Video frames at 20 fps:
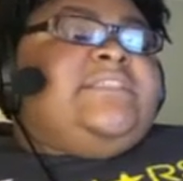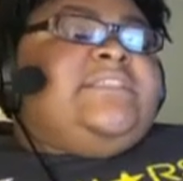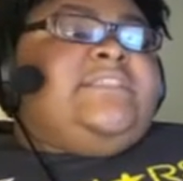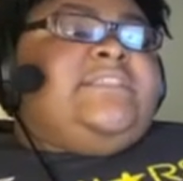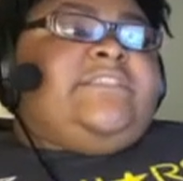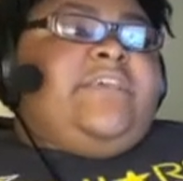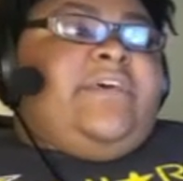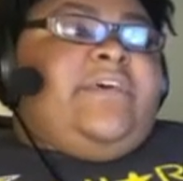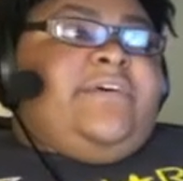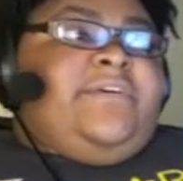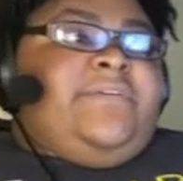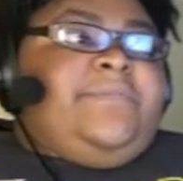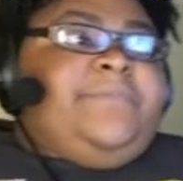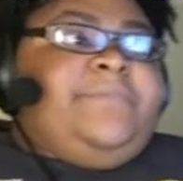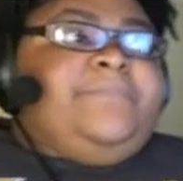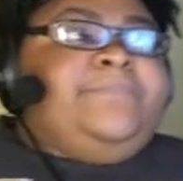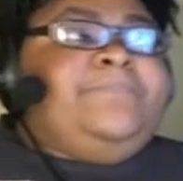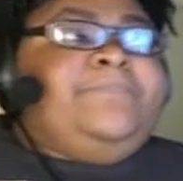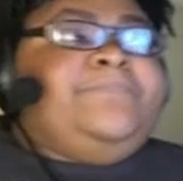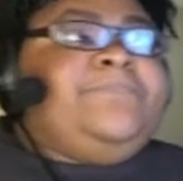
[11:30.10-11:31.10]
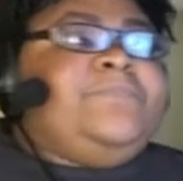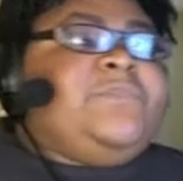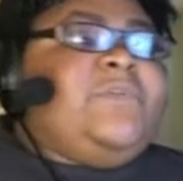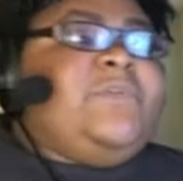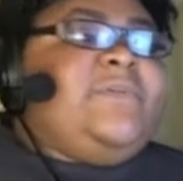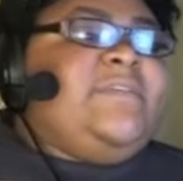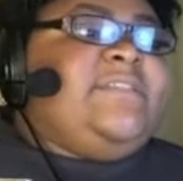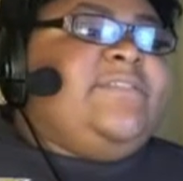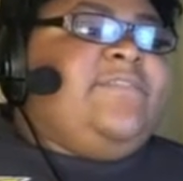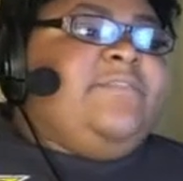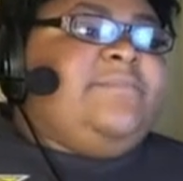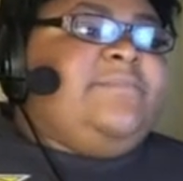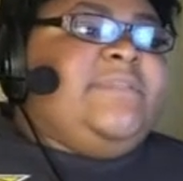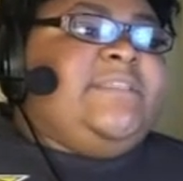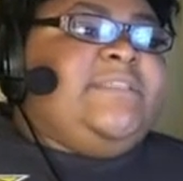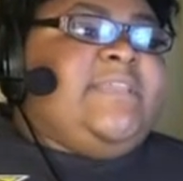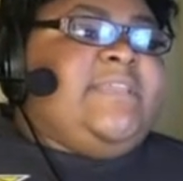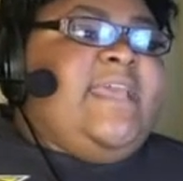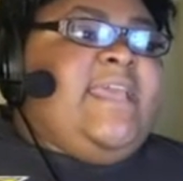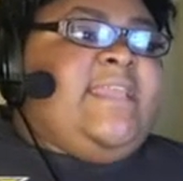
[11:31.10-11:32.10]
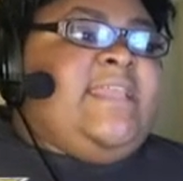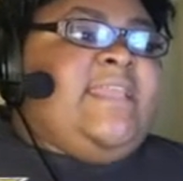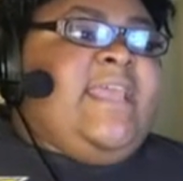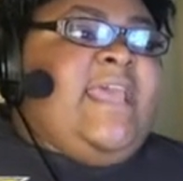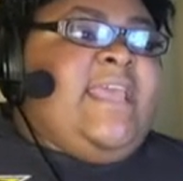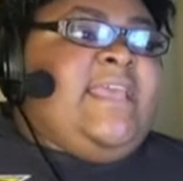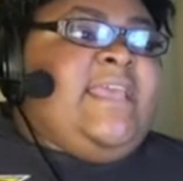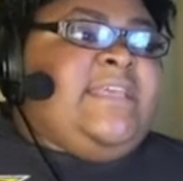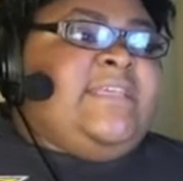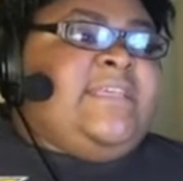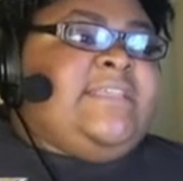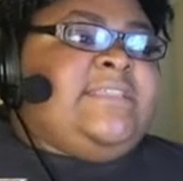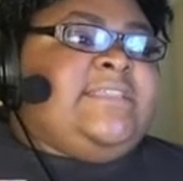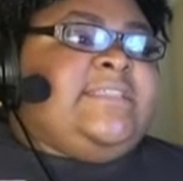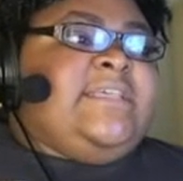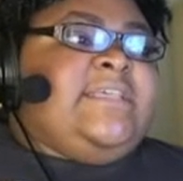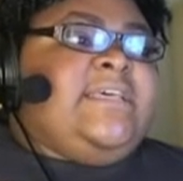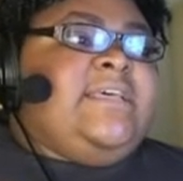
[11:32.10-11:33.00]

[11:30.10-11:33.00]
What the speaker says: So the reason for me saying that is